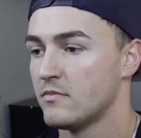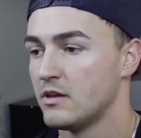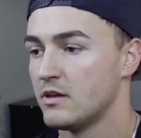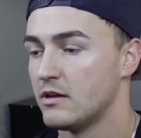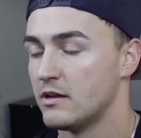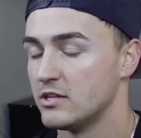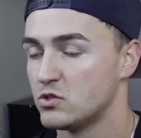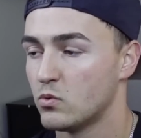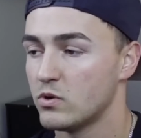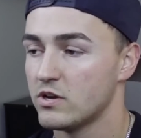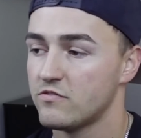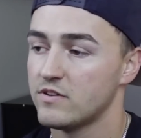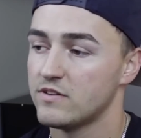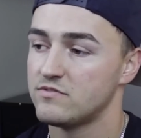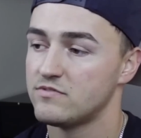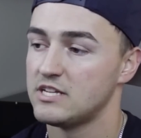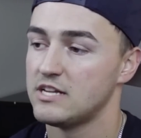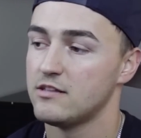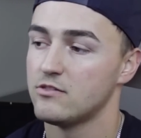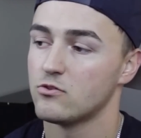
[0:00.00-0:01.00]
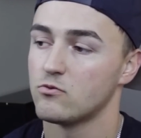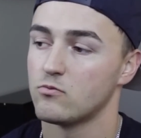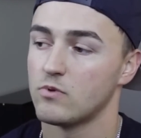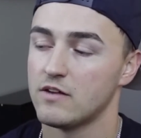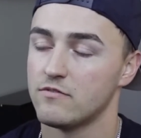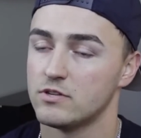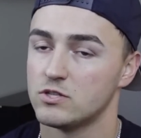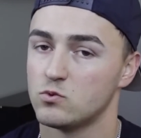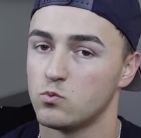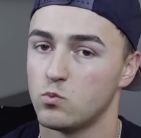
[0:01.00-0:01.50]
In 2015, the
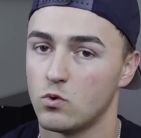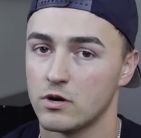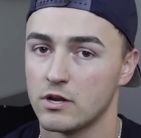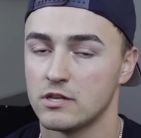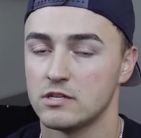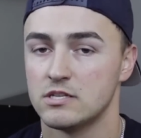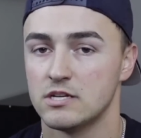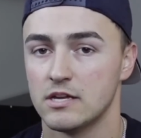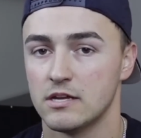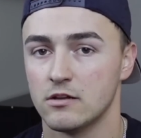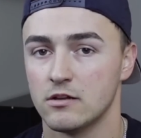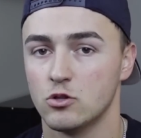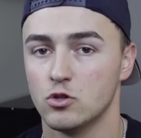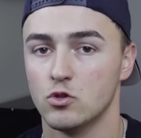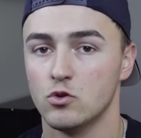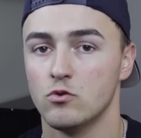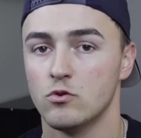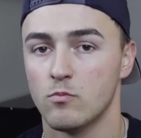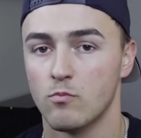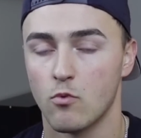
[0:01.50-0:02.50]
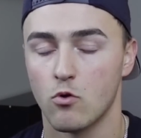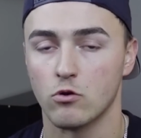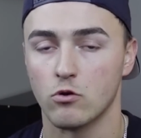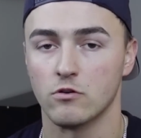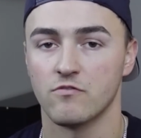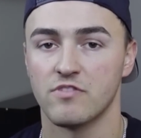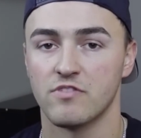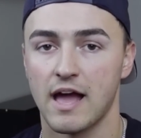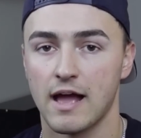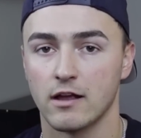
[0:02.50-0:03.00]
Ravens wanted to include more
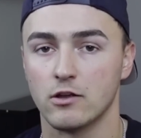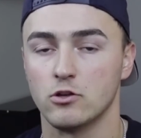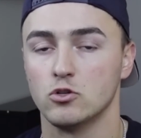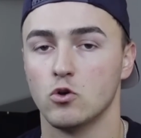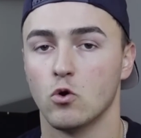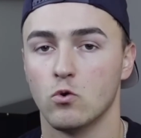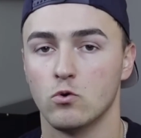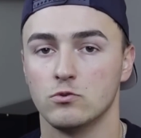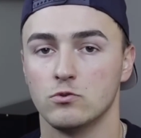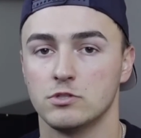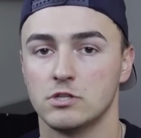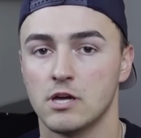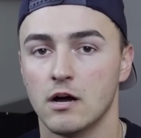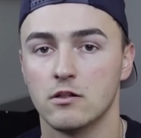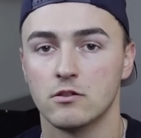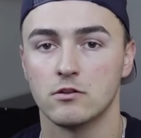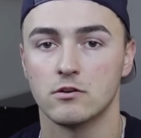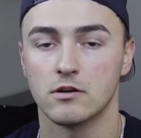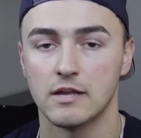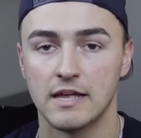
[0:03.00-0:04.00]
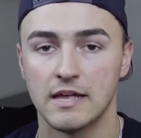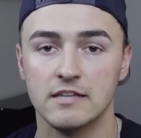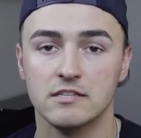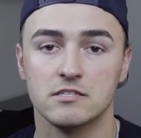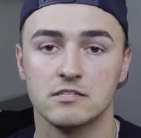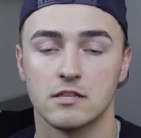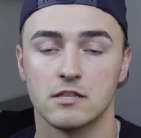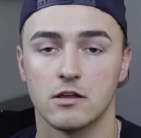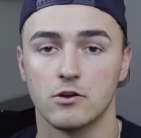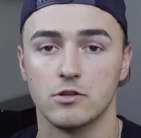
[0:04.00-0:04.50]
of that gold color
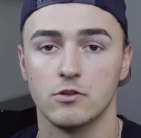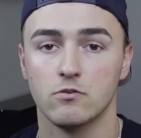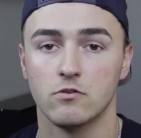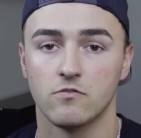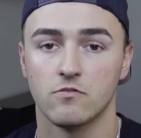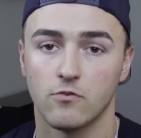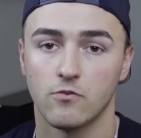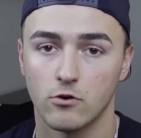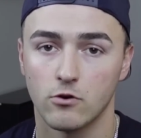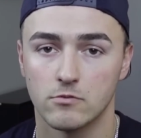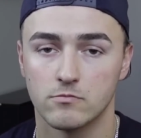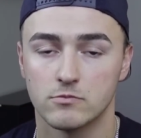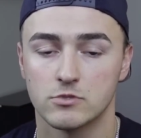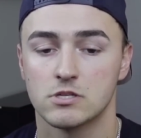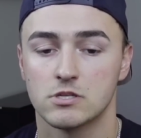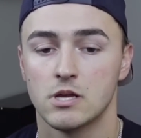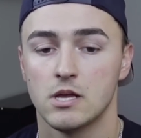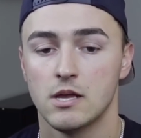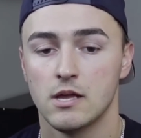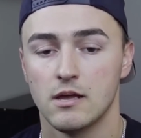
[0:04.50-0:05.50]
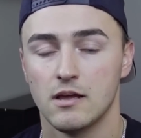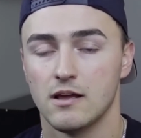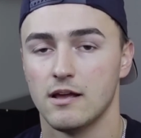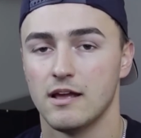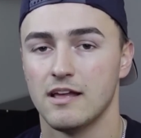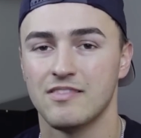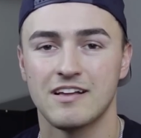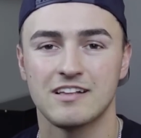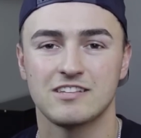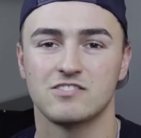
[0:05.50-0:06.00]
into their uniforms,
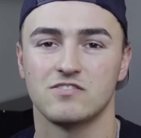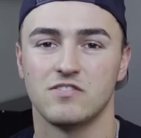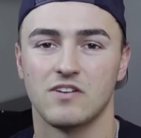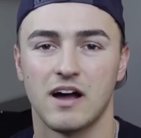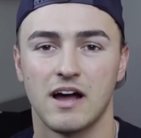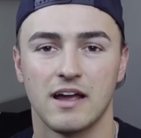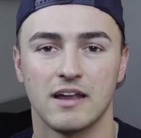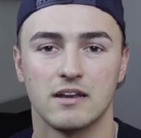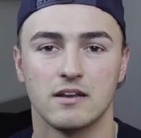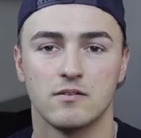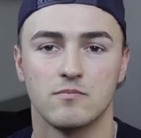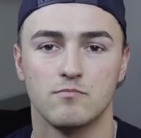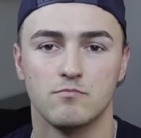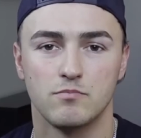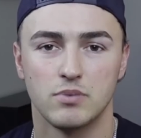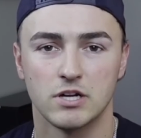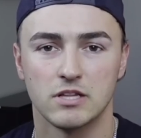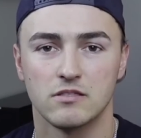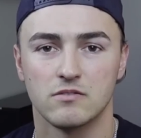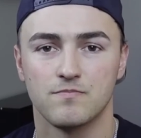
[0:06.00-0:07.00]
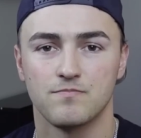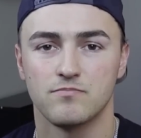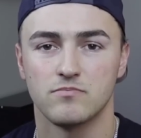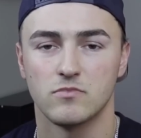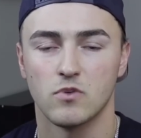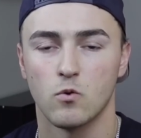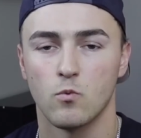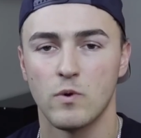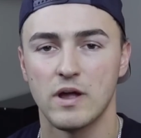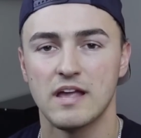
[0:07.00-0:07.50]
and that's fine, but the
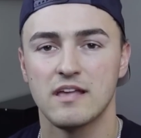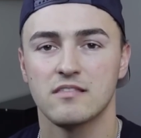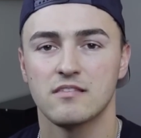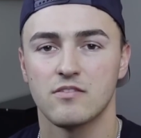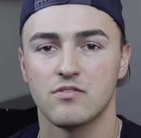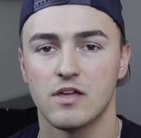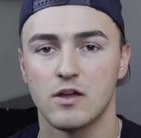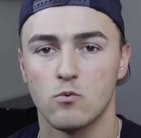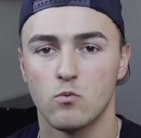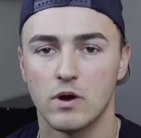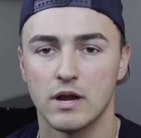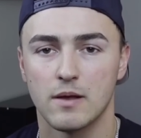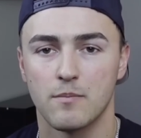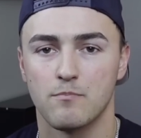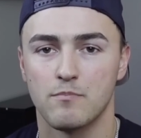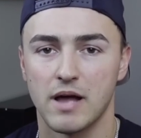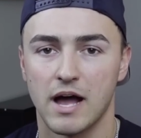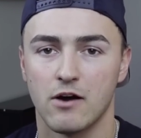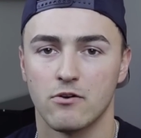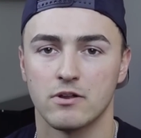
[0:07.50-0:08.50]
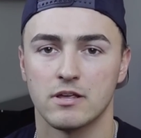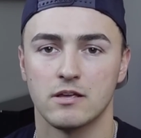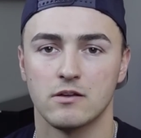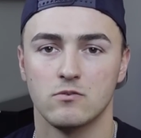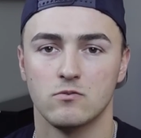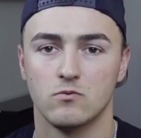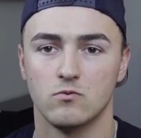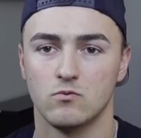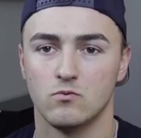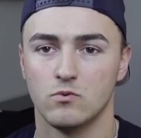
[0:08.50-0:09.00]
way that they went about it
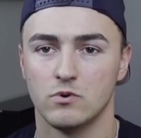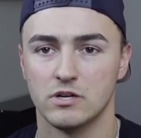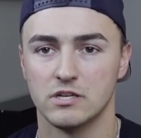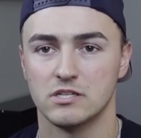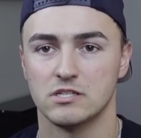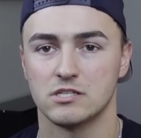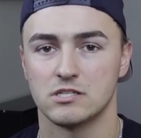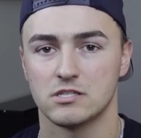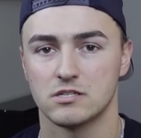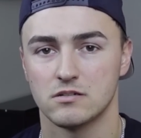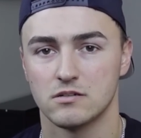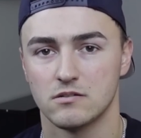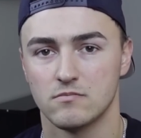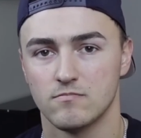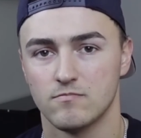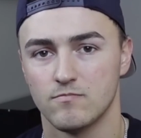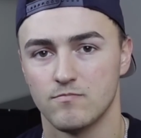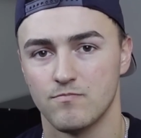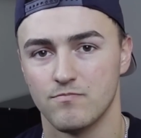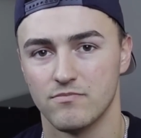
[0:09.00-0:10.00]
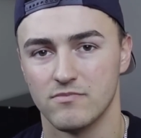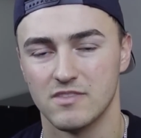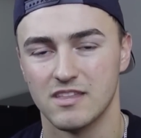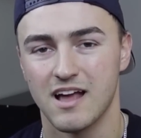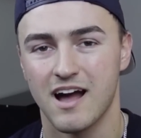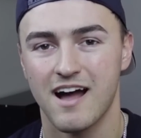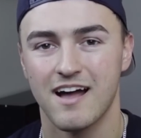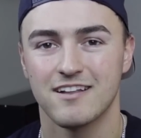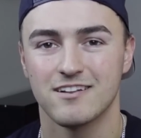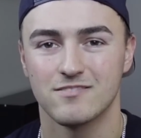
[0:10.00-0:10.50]
was
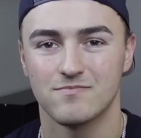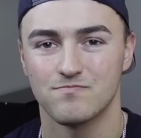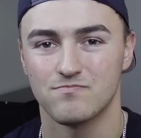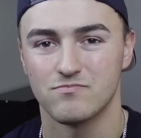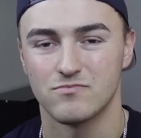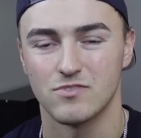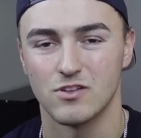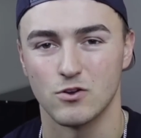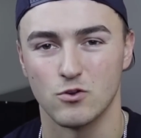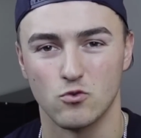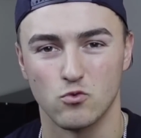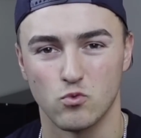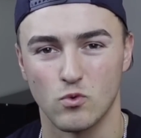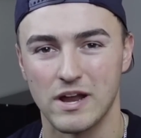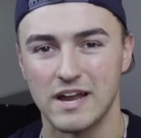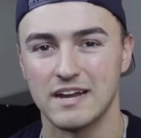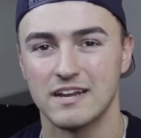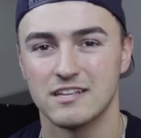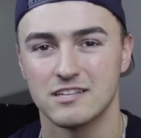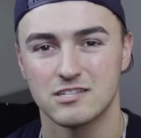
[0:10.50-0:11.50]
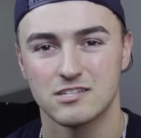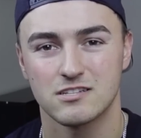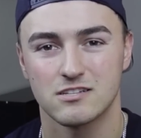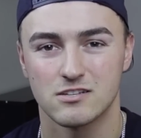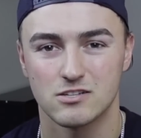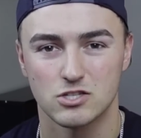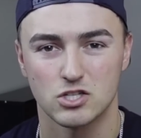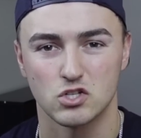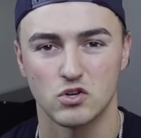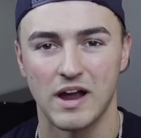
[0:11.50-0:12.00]
not the greatest
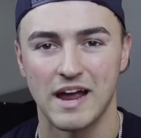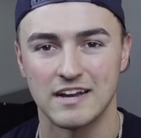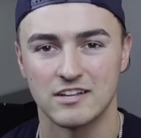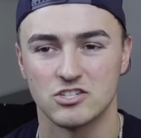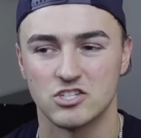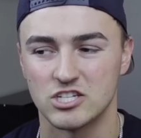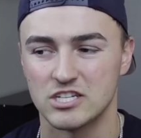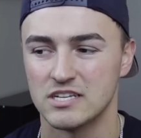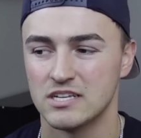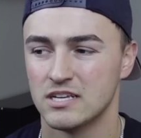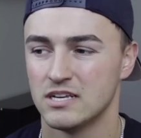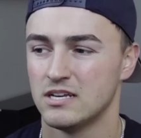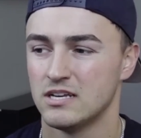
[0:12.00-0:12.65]
strategy.